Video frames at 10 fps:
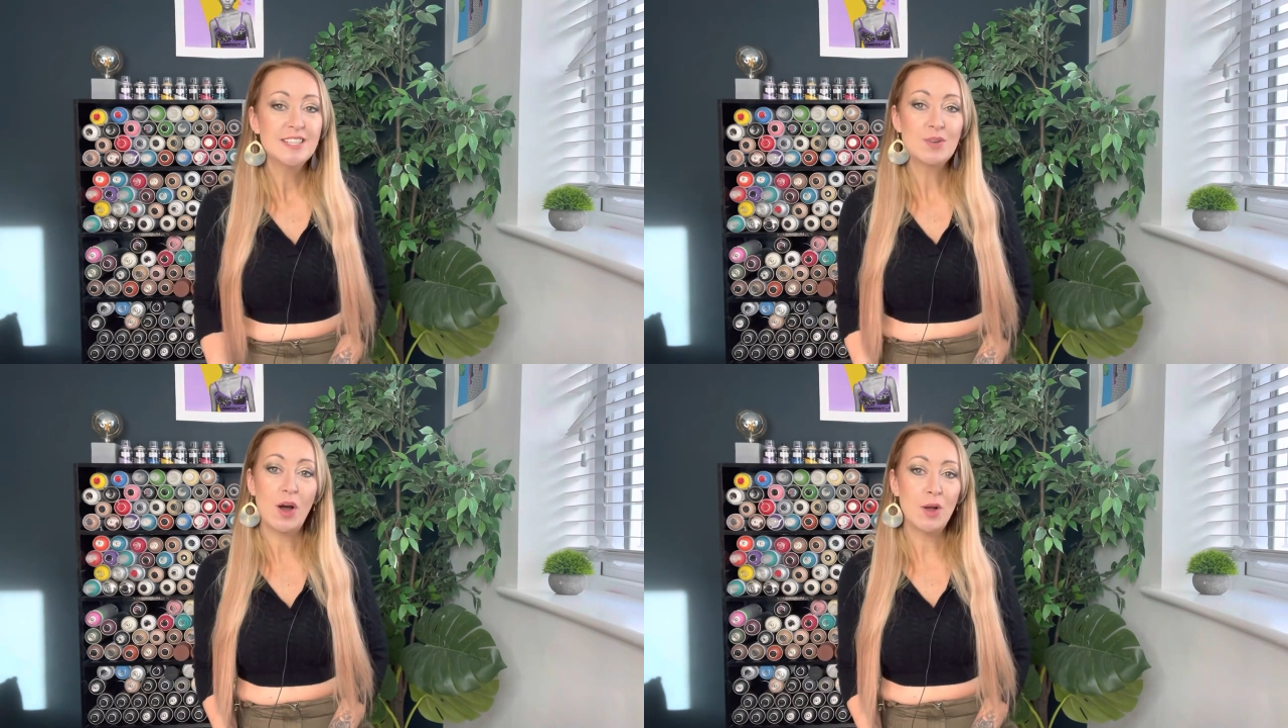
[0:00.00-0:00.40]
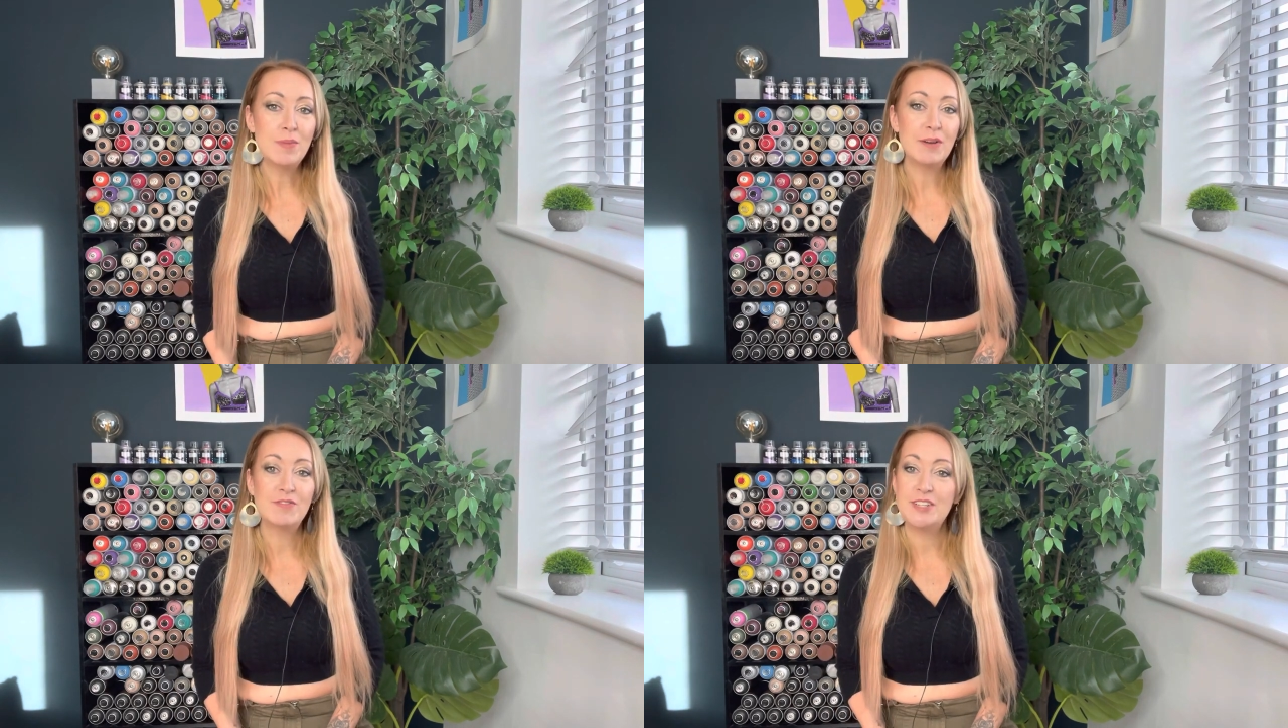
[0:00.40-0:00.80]
So I hope
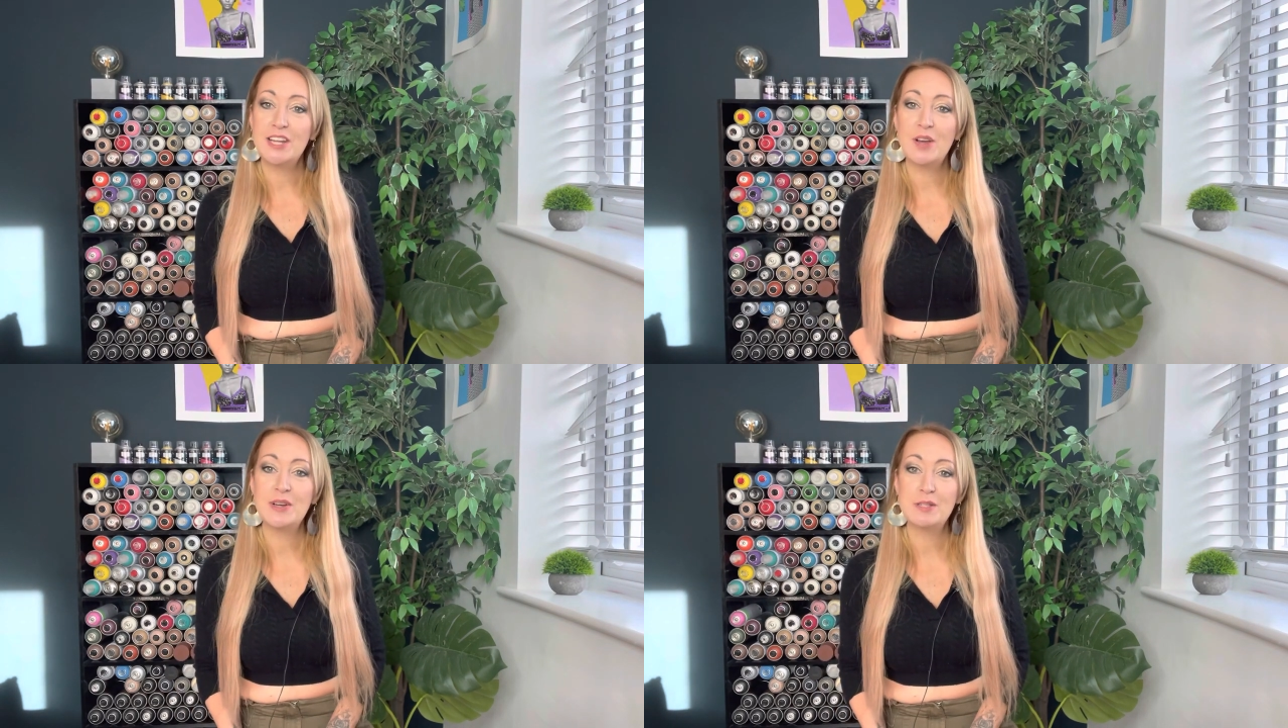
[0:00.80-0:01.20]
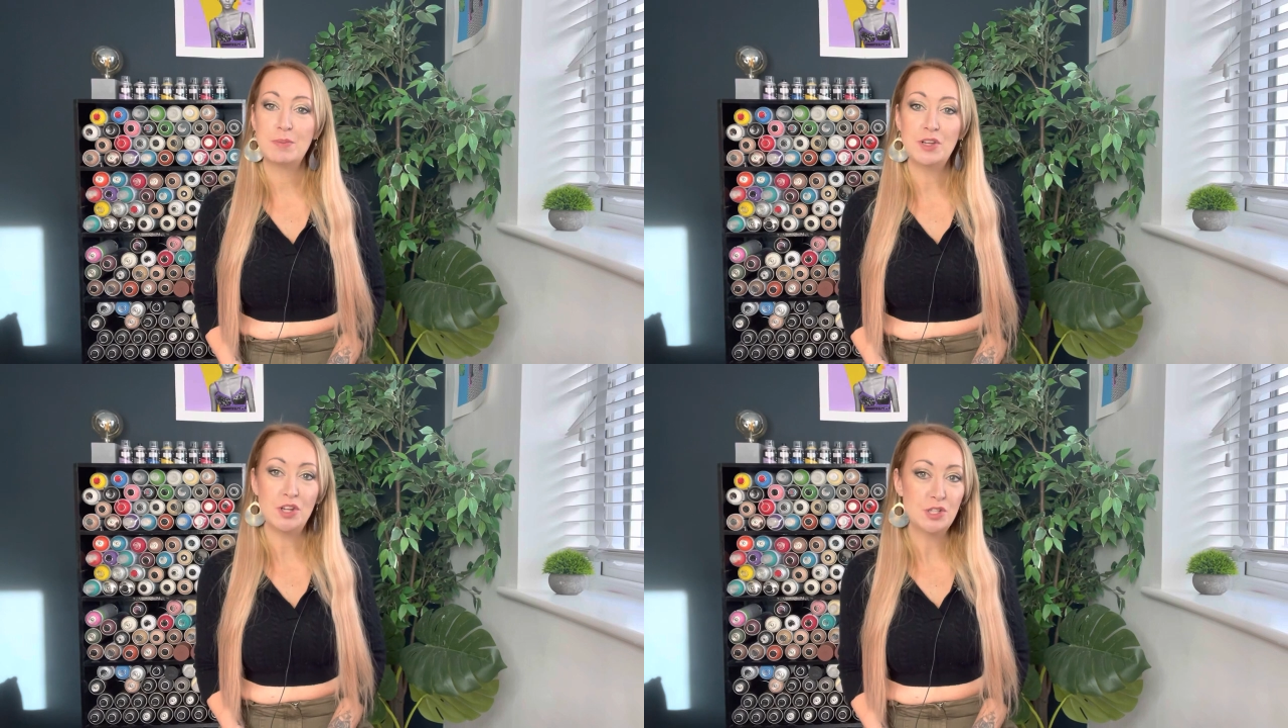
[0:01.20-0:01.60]
that video has
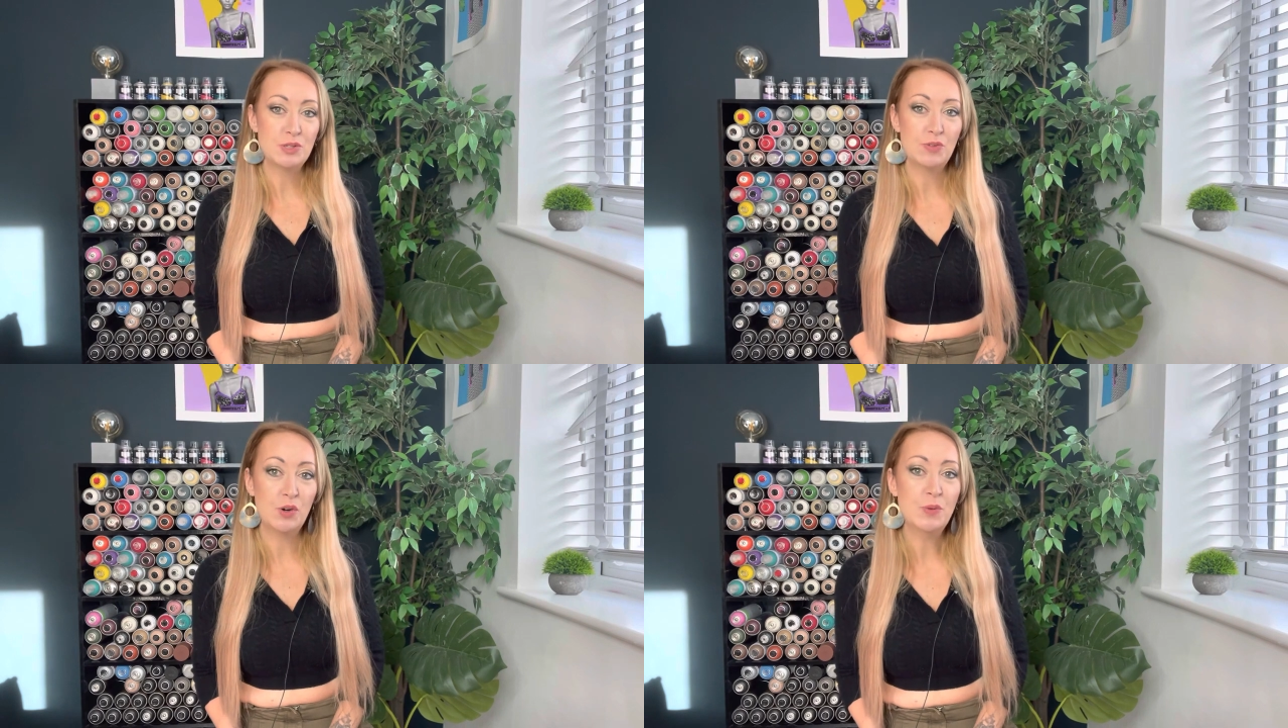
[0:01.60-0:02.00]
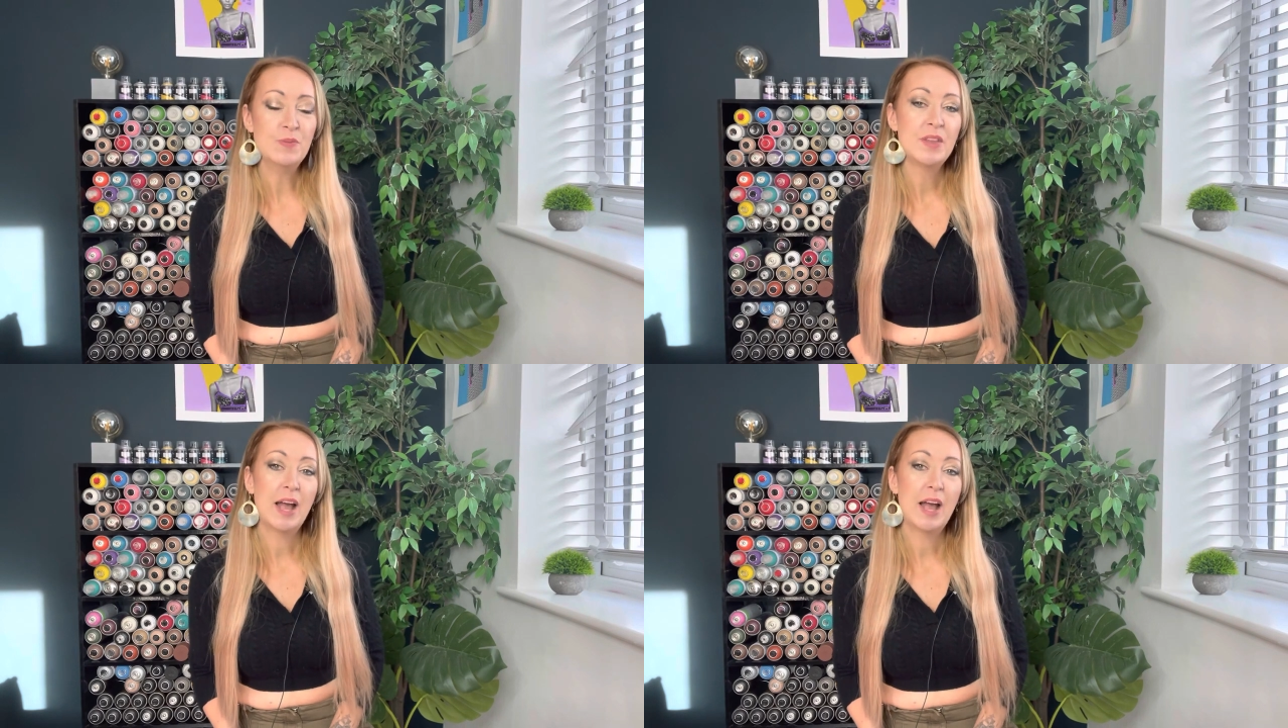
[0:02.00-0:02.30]
been useful.